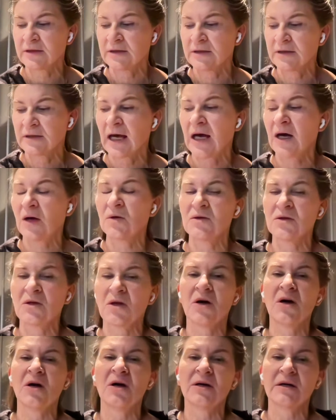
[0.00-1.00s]
how
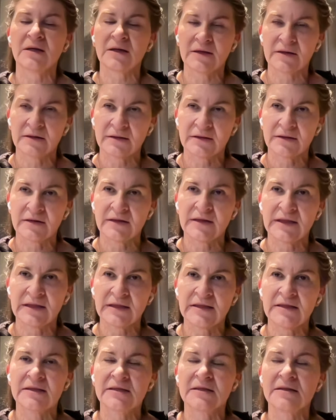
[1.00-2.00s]
long
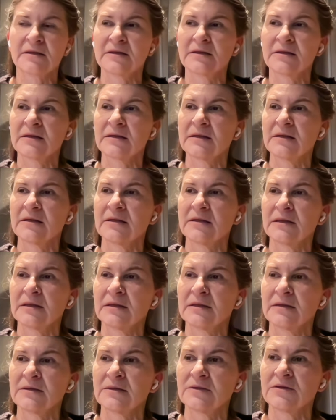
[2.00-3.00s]
these
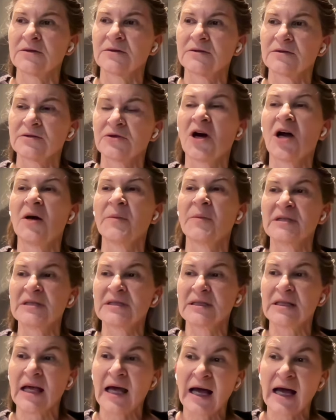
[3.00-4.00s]
traumas
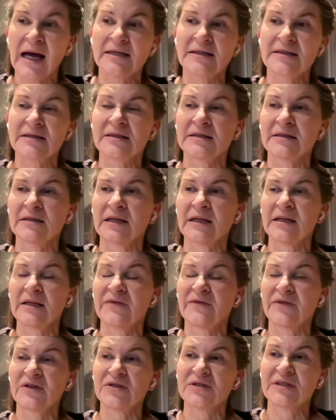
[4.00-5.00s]
last and
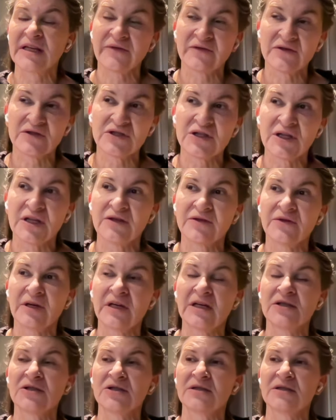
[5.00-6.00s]
if they're seven
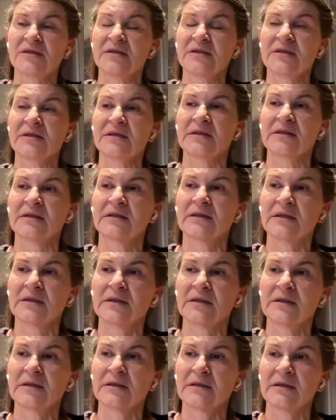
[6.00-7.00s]
generations
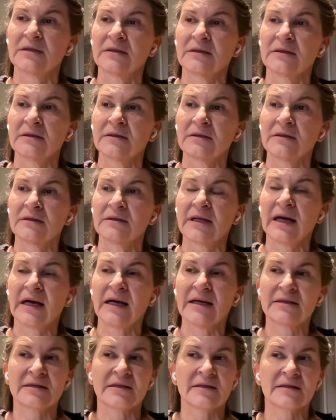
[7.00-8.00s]

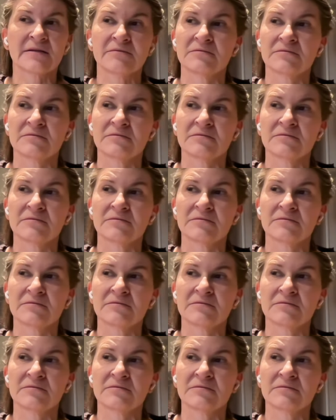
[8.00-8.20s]
that's